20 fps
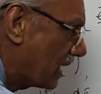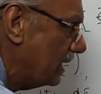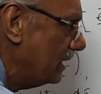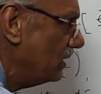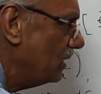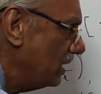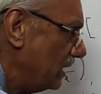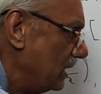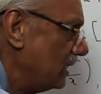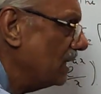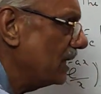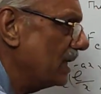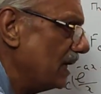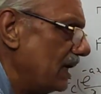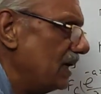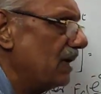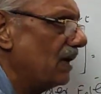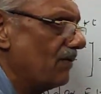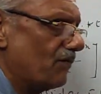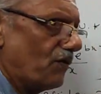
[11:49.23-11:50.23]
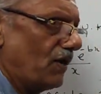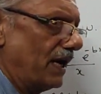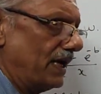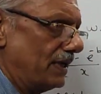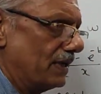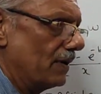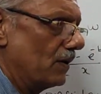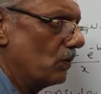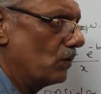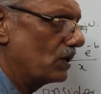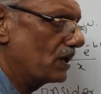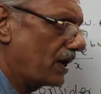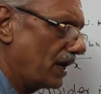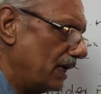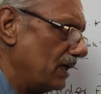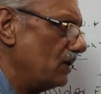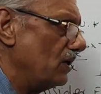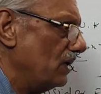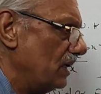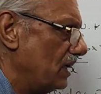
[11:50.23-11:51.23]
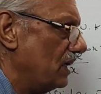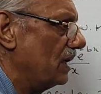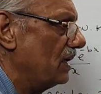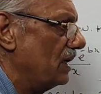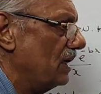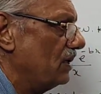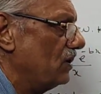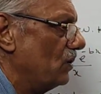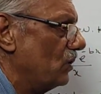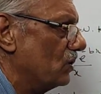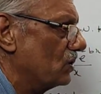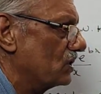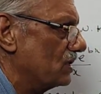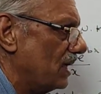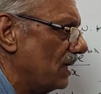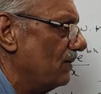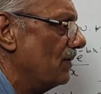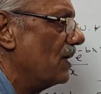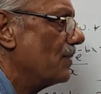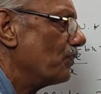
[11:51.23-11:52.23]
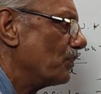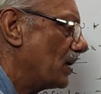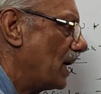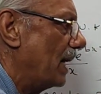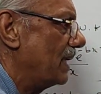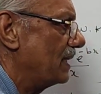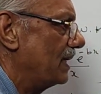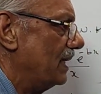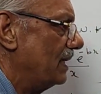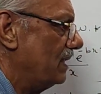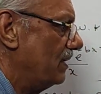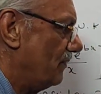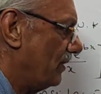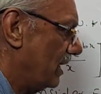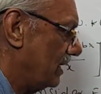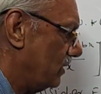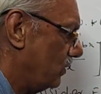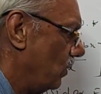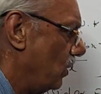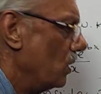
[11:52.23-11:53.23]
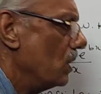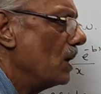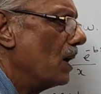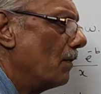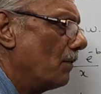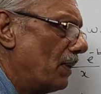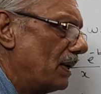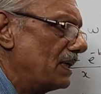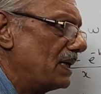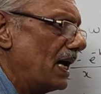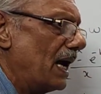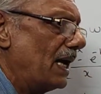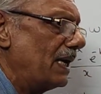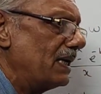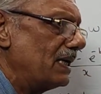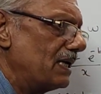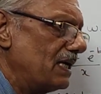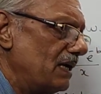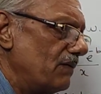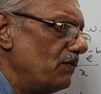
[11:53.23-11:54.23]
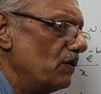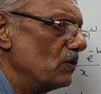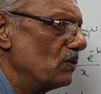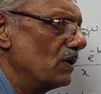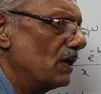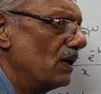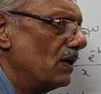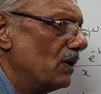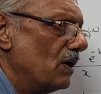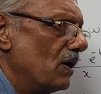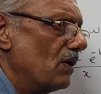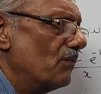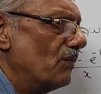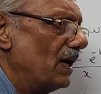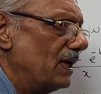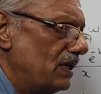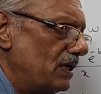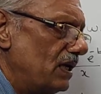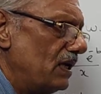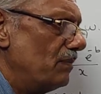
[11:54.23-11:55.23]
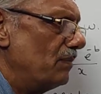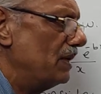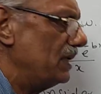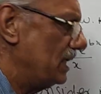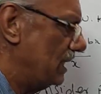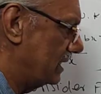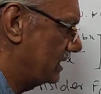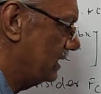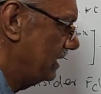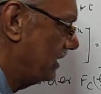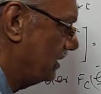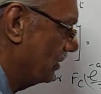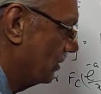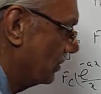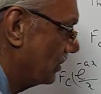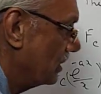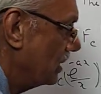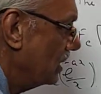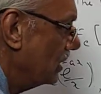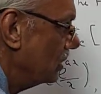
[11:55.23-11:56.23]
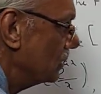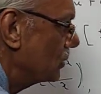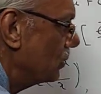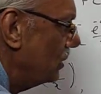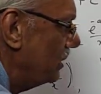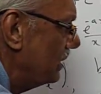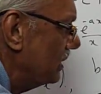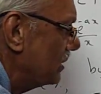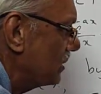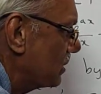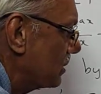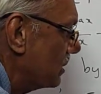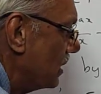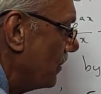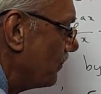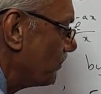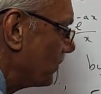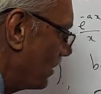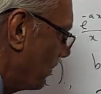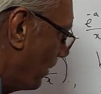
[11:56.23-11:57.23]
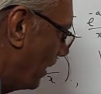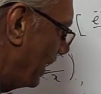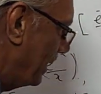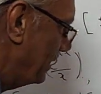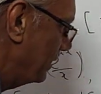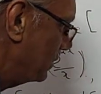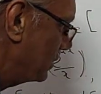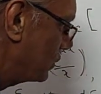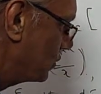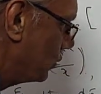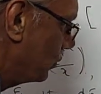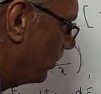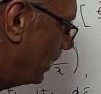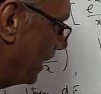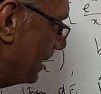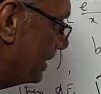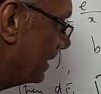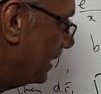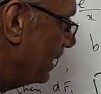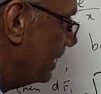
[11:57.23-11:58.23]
try to integrate and find. Try to integrate yourself and get the value, but I give you the value immediately here. So it is minus 2 by